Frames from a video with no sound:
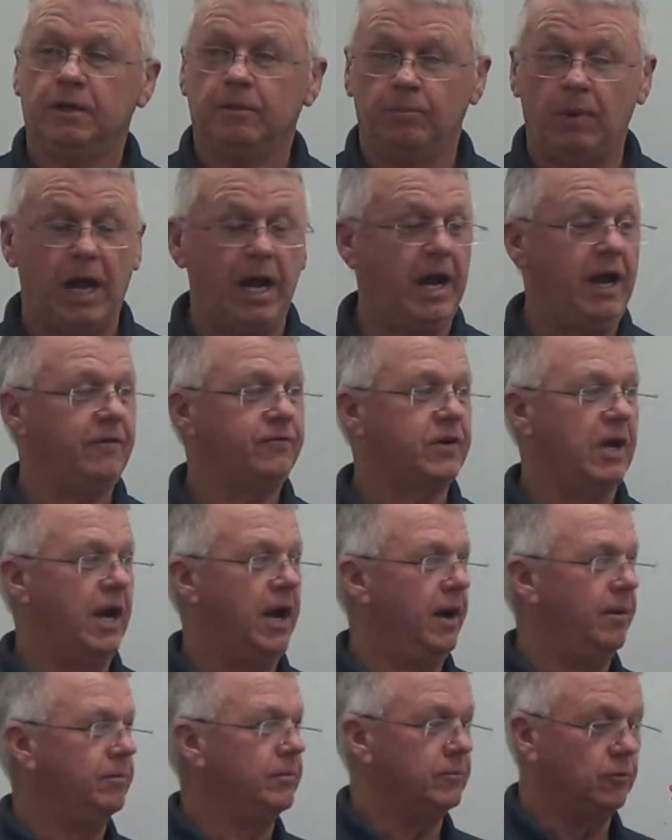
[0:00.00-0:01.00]
by
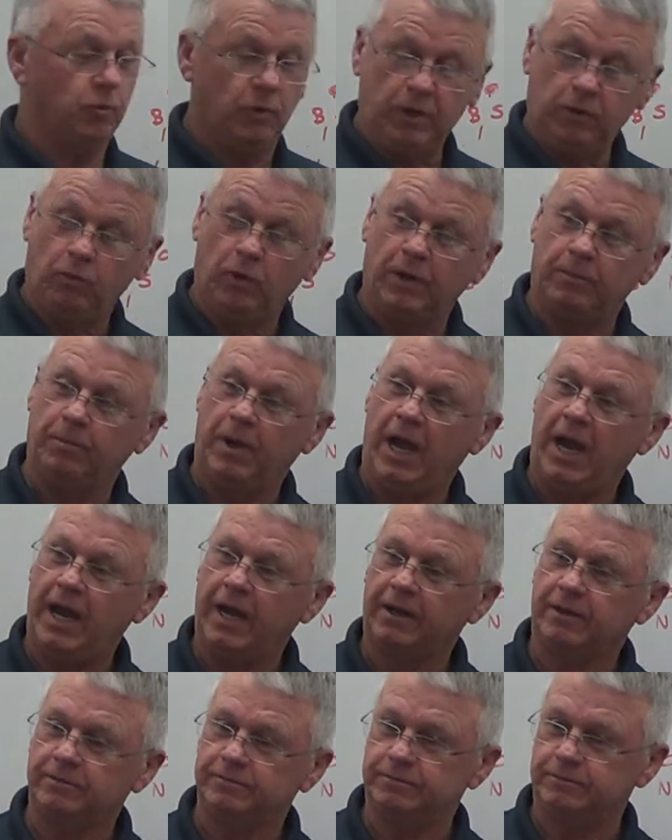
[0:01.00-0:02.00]
halftime, we went
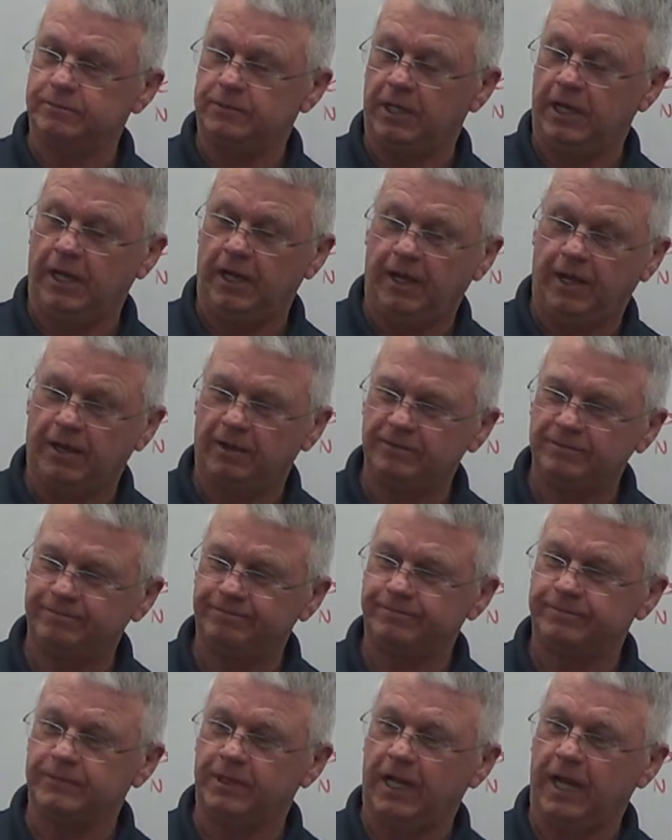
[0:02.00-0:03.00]
back,
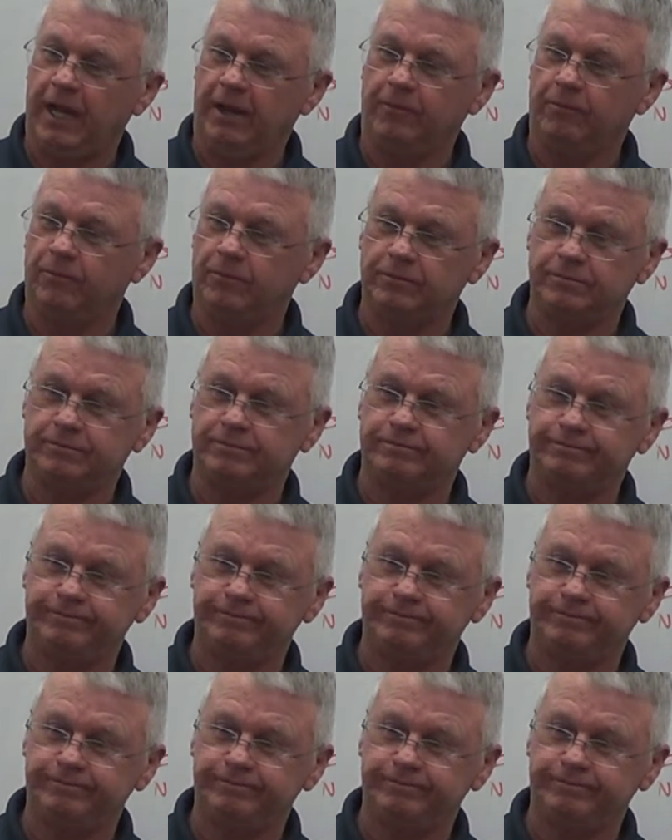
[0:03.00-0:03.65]
and